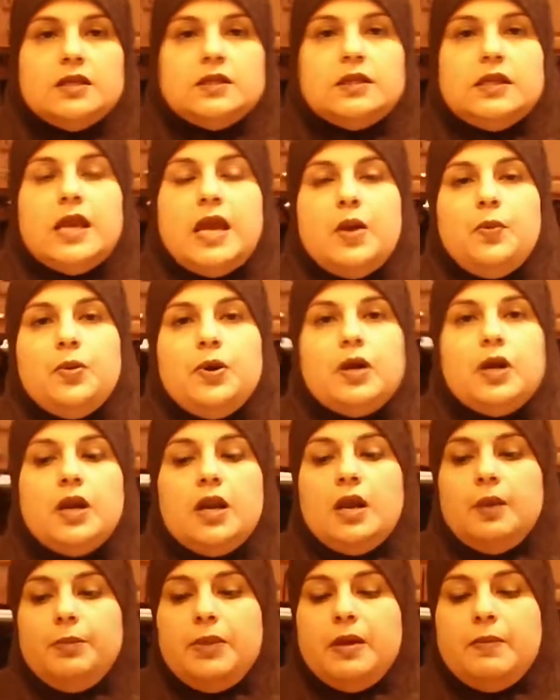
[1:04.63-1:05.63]
Today we're
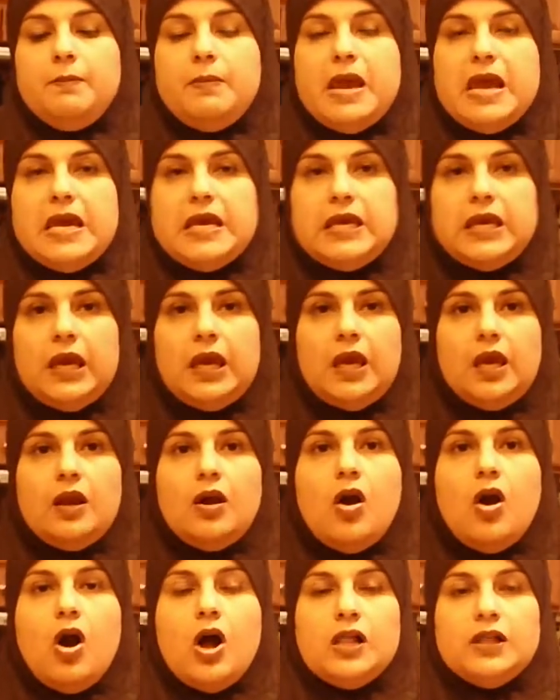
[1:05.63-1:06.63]
going to be making
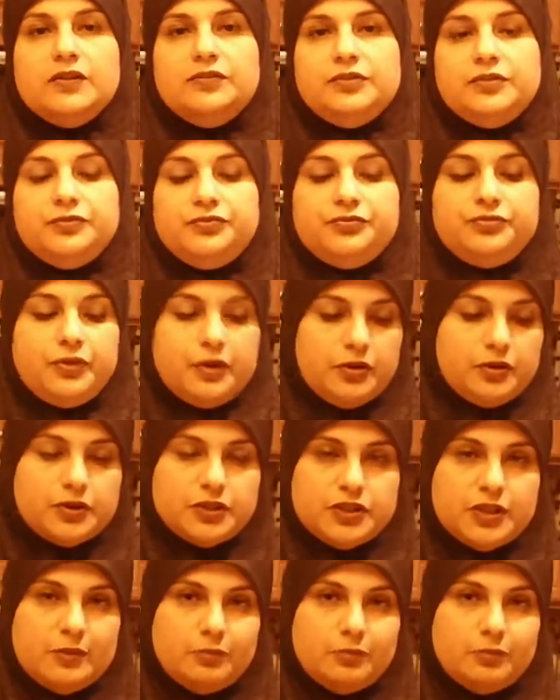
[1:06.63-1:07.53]
olive fritters.